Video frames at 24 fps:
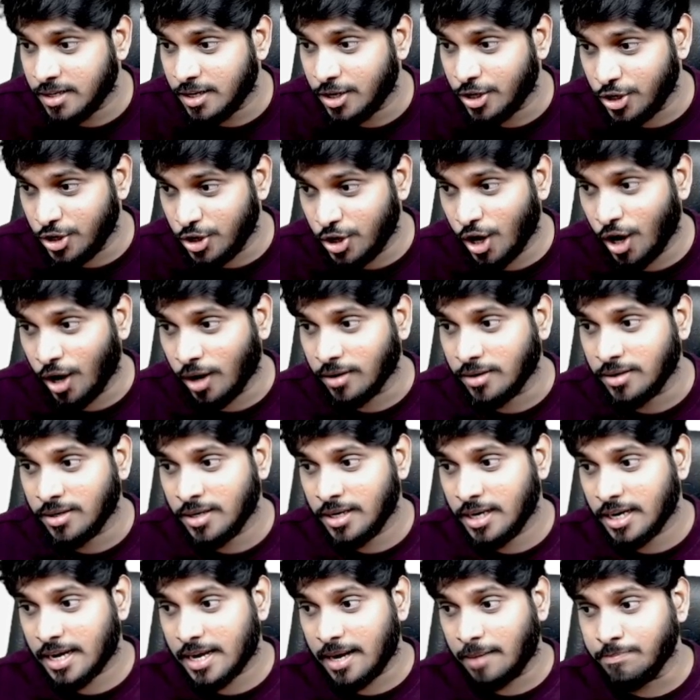law.
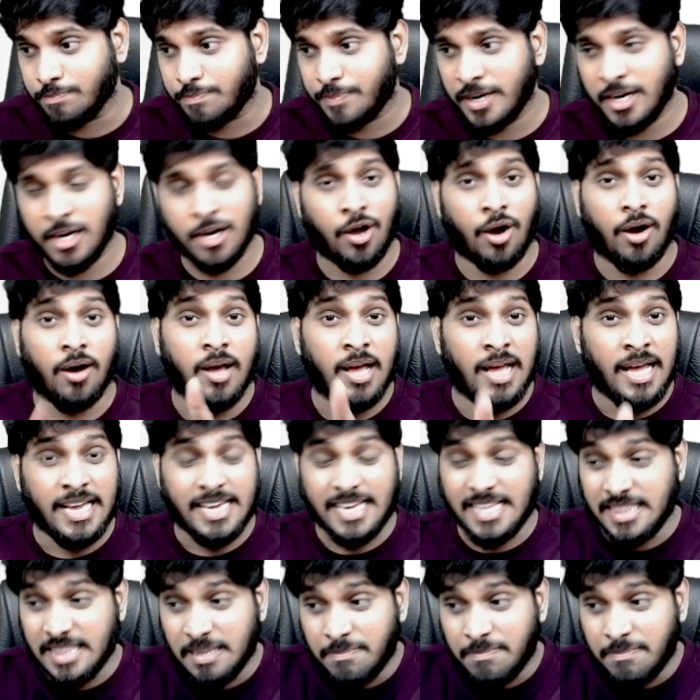company law. In the